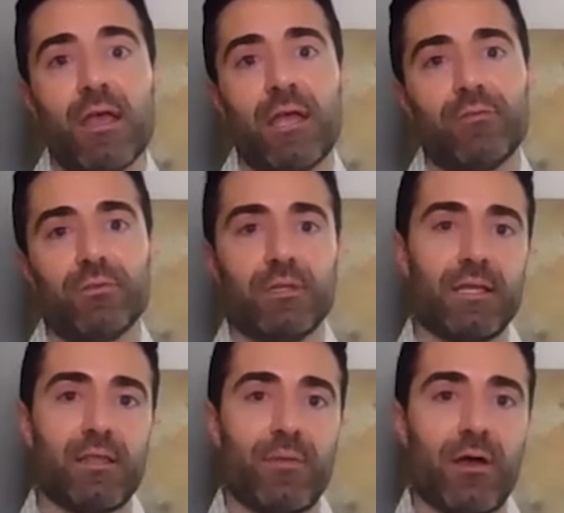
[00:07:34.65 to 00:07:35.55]
and really
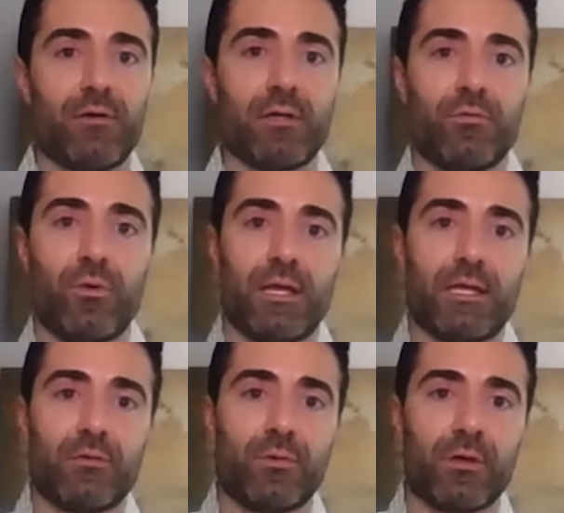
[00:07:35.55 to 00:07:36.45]
lay them out in a
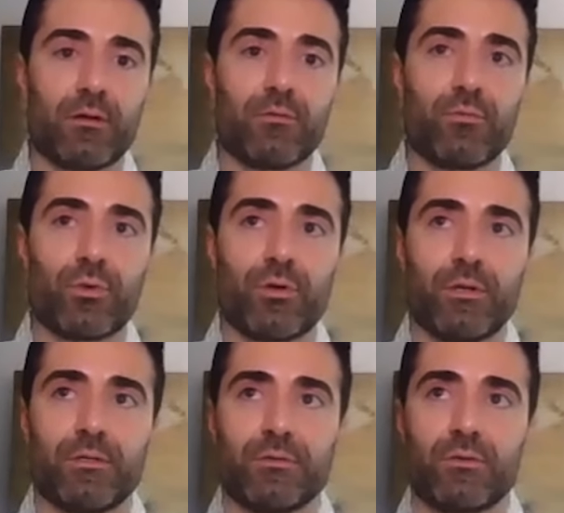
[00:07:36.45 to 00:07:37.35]
way where we're
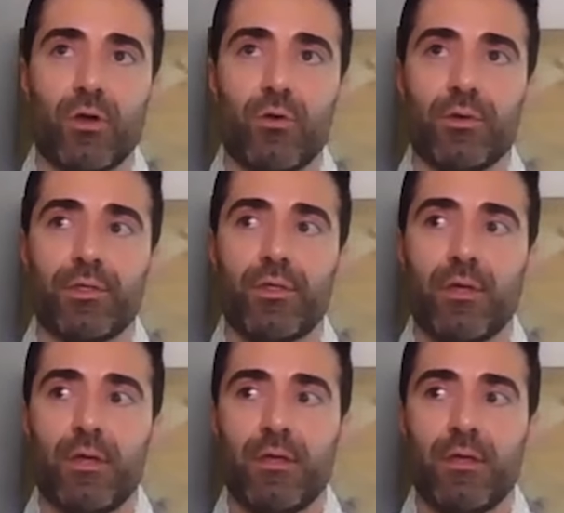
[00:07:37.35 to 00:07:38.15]
going to go with